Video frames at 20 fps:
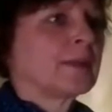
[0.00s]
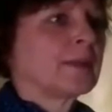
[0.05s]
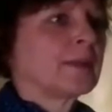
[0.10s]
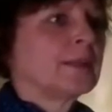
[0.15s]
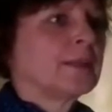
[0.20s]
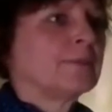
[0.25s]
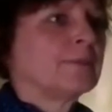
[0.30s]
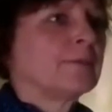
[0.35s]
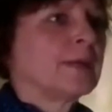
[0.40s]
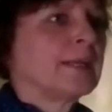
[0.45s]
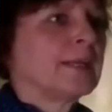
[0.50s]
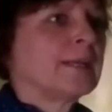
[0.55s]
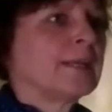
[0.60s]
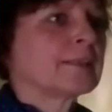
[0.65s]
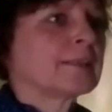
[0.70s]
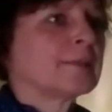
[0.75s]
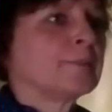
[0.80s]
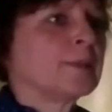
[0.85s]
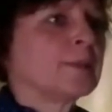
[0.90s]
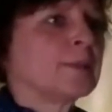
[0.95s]
in a way a
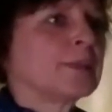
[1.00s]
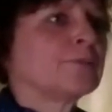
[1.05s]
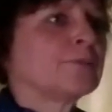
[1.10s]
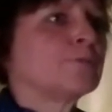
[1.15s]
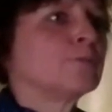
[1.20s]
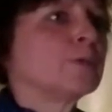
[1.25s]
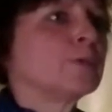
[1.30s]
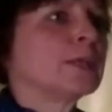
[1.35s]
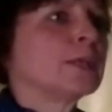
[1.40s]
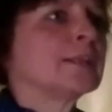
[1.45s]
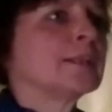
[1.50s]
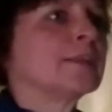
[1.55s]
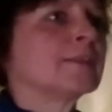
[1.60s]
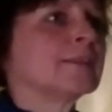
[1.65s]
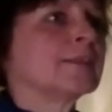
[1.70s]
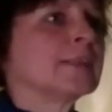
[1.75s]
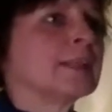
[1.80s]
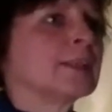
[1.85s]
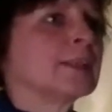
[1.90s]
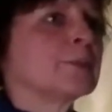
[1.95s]
little bit of
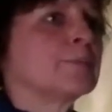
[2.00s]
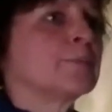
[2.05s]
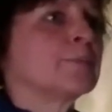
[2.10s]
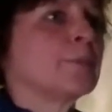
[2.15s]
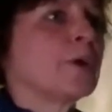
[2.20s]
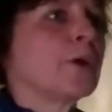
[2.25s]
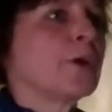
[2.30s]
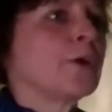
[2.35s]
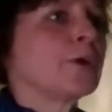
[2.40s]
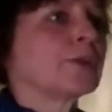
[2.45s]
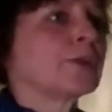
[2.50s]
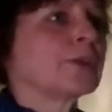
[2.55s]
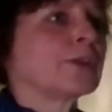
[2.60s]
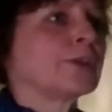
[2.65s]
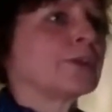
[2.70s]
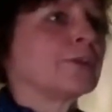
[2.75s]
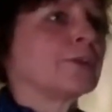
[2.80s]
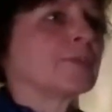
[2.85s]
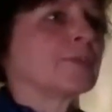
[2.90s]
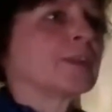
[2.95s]
witnessing the birth
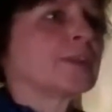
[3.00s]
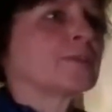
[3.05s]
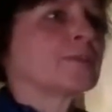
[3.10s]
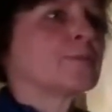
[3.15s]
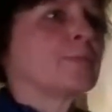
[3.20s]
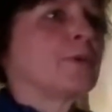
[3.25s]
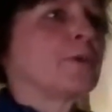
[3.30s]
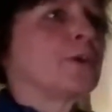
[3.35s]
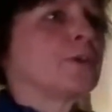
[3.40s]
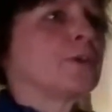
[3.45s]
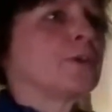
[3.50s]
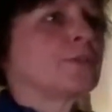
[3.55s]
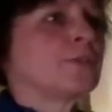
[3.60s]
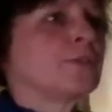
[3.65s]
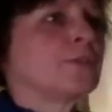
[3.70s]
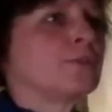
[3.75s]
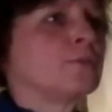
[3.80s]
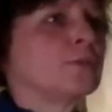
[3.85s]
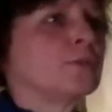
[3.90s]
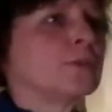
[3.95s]
of this
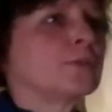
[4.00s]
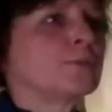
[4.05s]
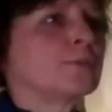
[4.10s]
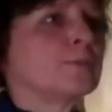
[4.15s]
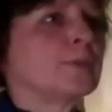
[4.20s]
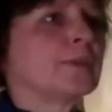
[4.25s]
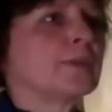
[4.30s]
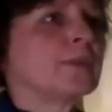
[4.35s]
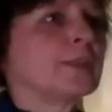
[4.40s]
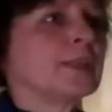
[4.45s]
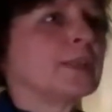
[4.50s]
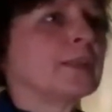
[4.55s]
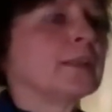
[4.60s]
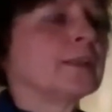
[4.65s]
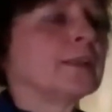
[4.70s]
person who is busy.